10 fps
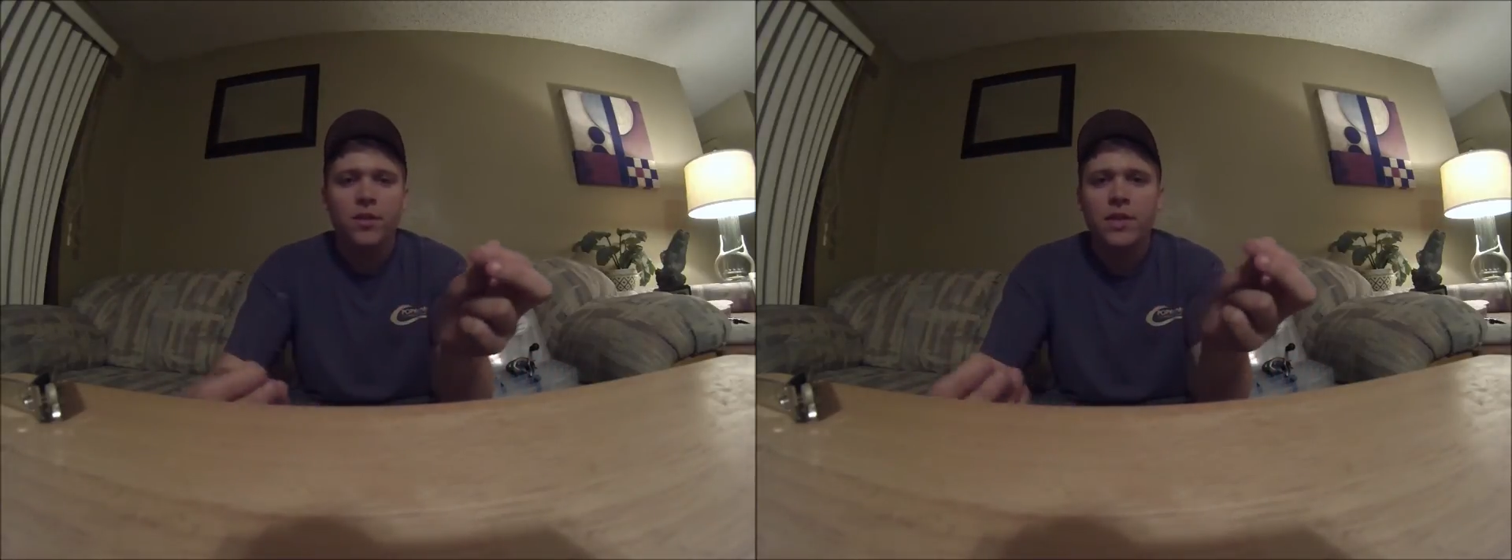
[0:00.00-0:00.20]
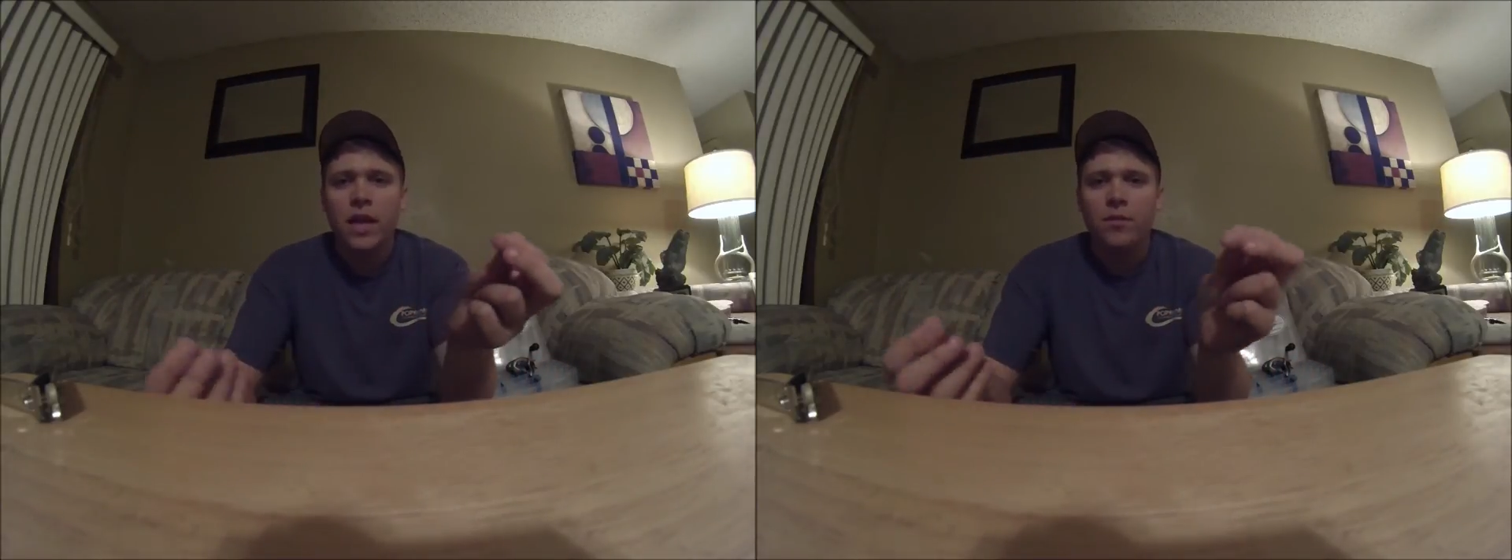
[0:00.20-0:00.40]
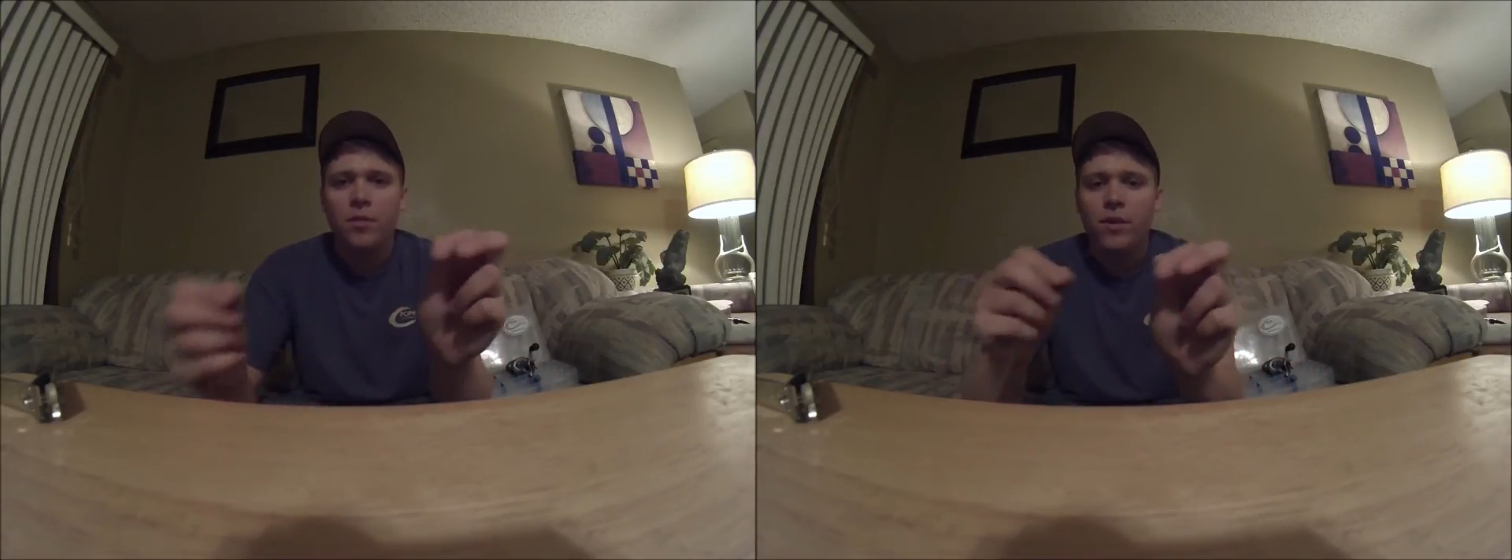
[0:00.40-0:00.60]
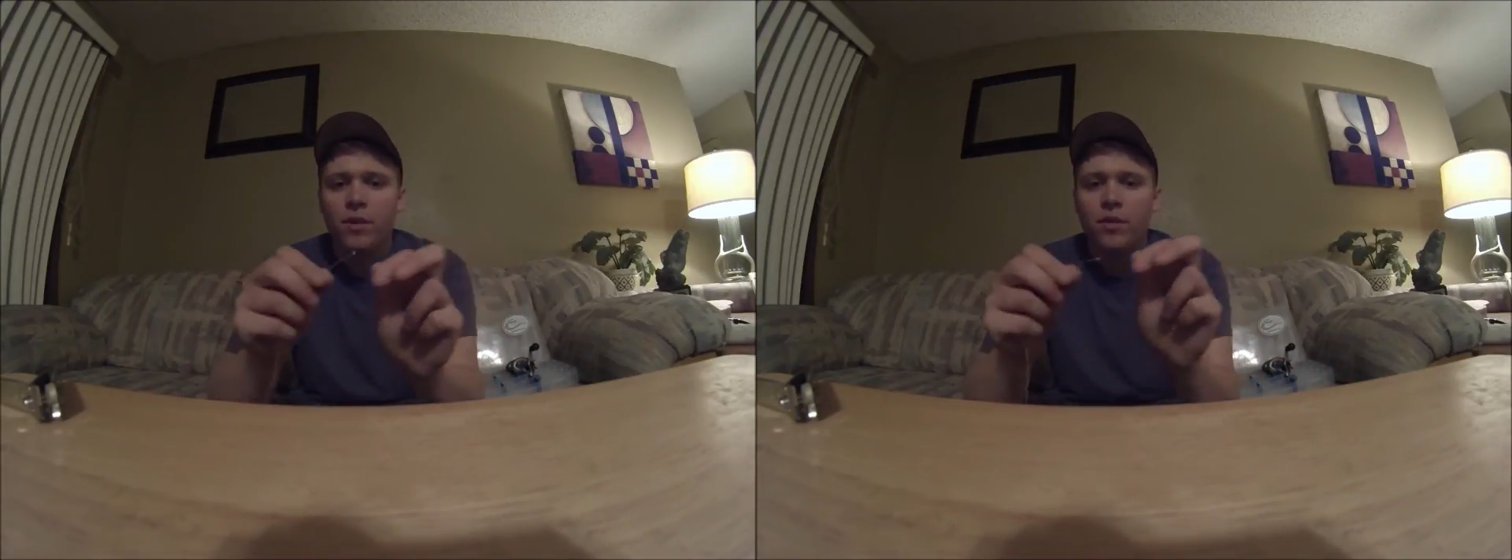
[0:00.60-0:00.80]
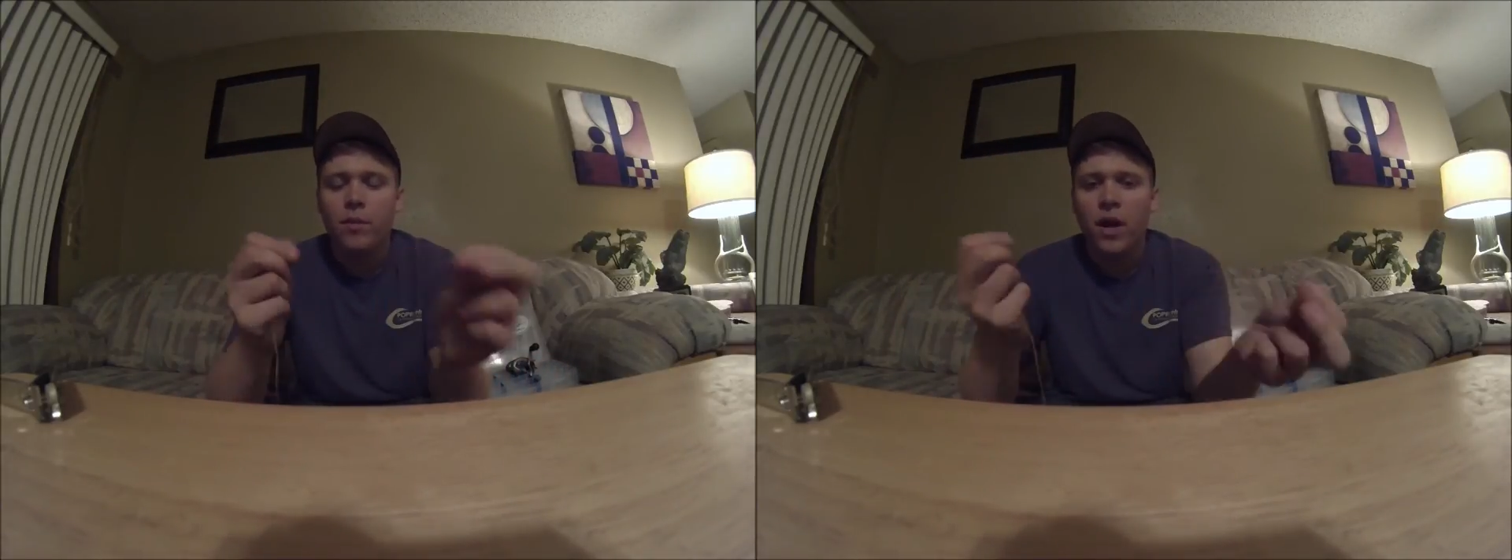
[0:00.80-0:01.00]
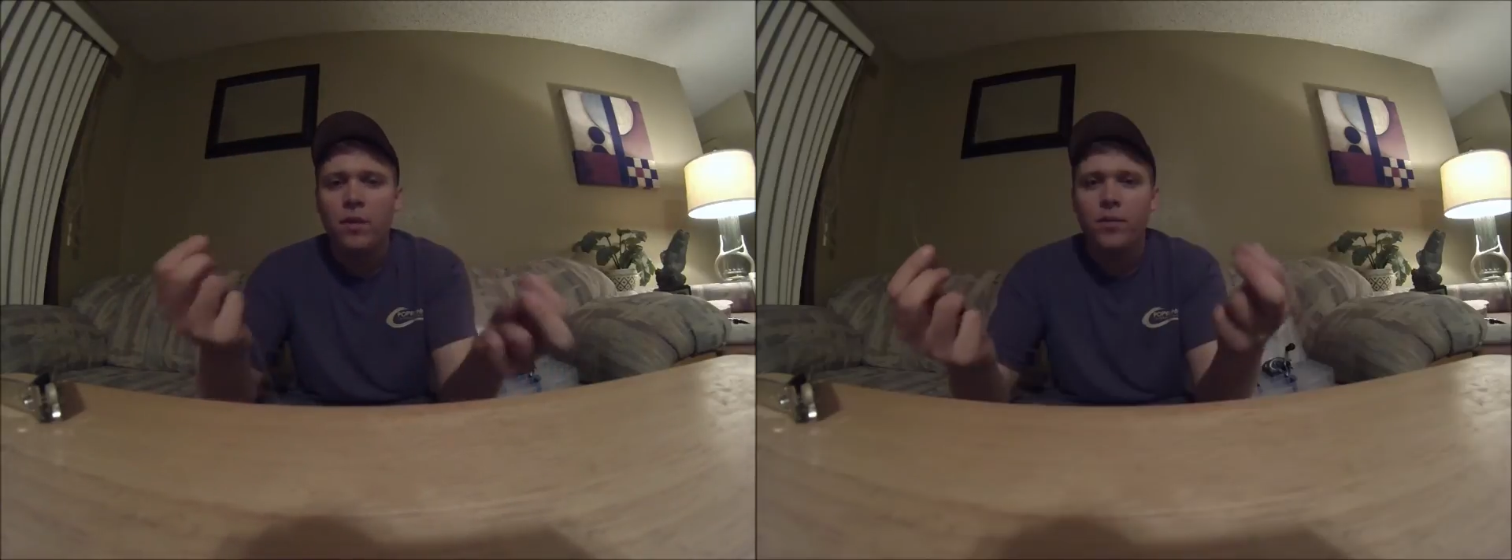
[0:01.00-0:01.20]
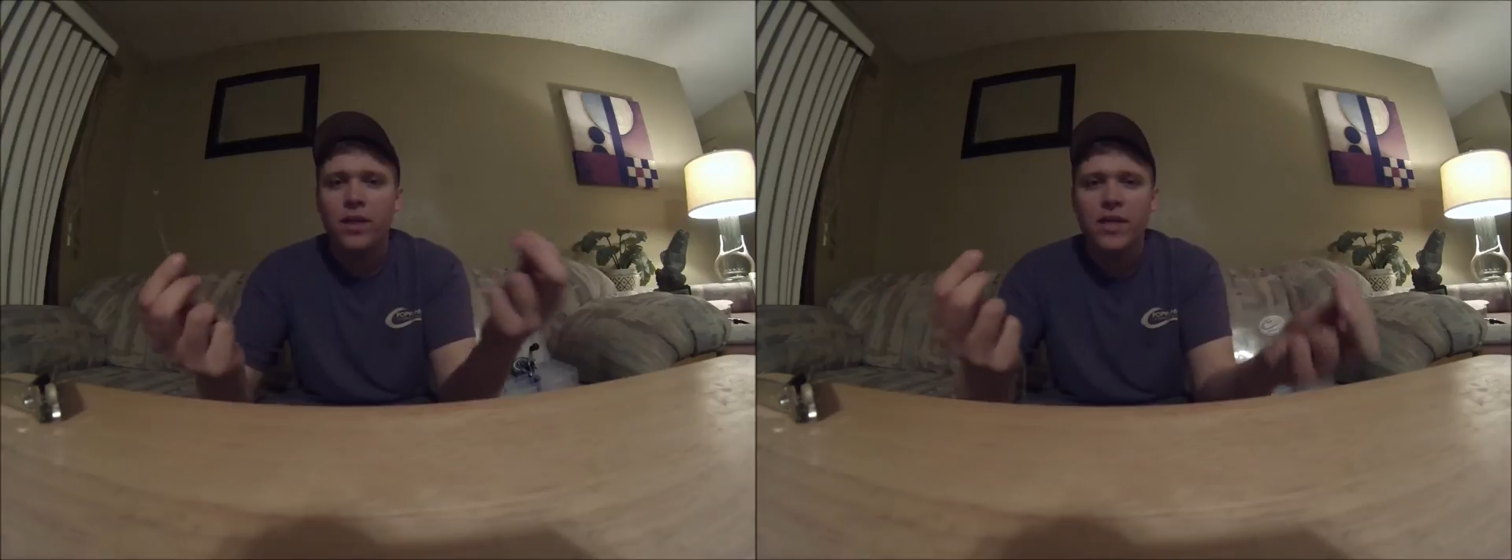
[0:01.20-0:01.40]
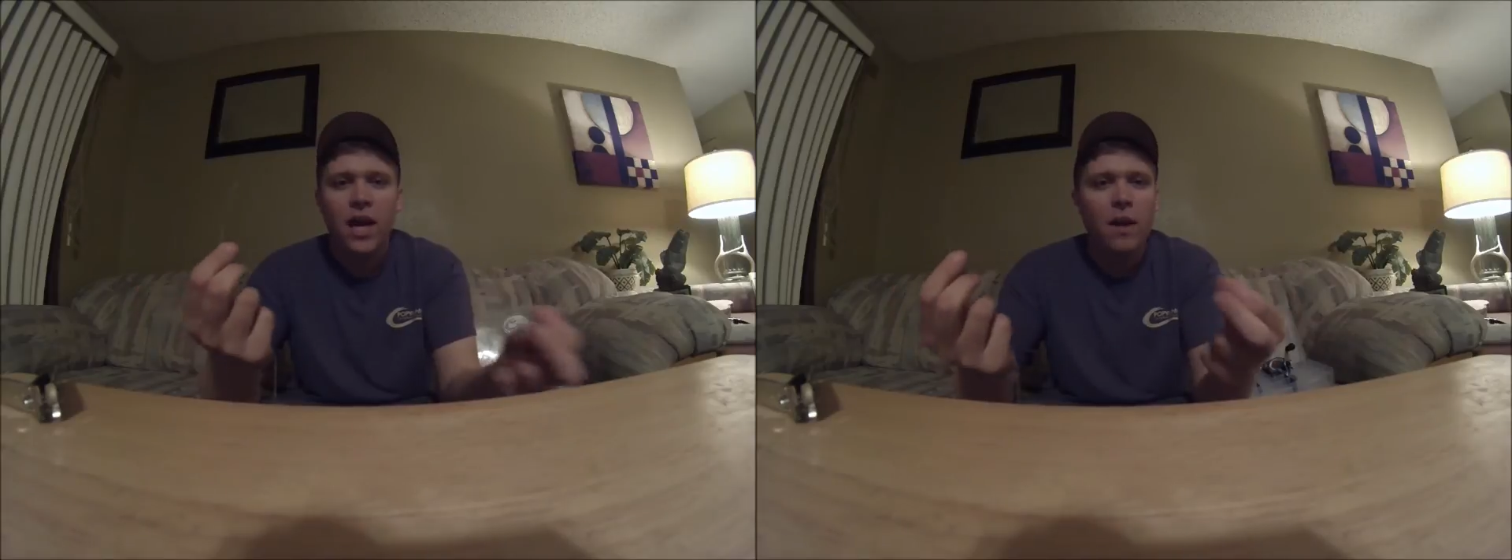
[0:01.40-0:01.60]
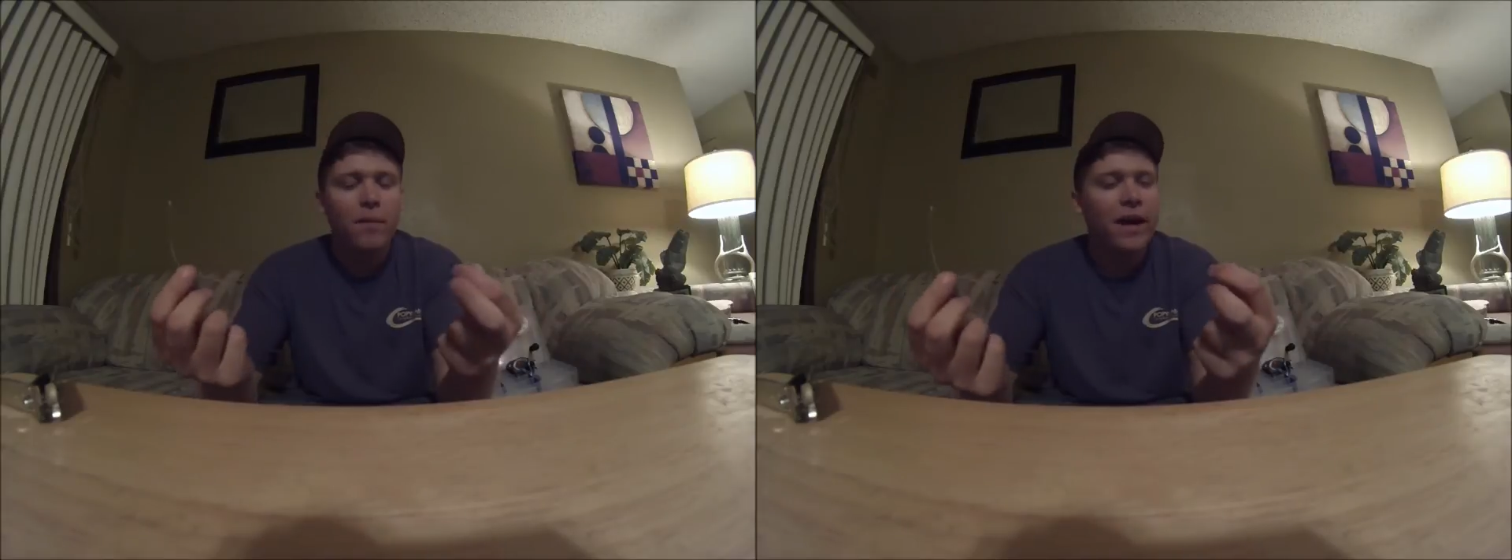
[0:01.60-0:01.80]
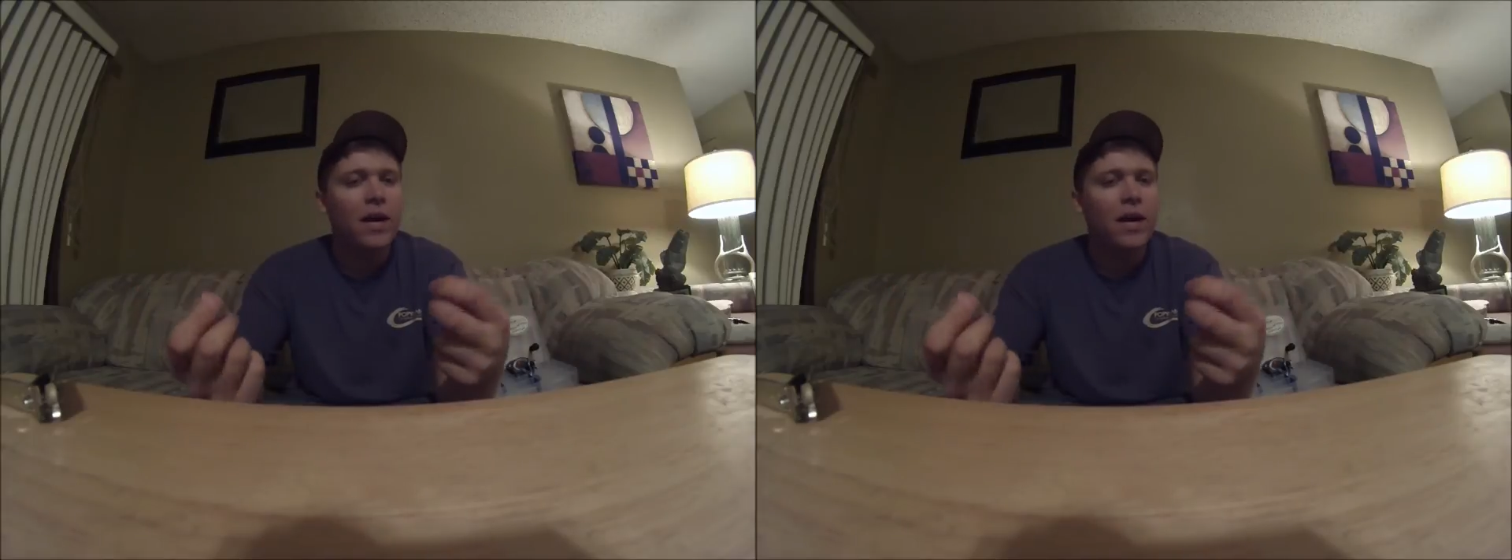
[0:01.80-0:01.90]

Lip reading: is come through either the bottom or the top.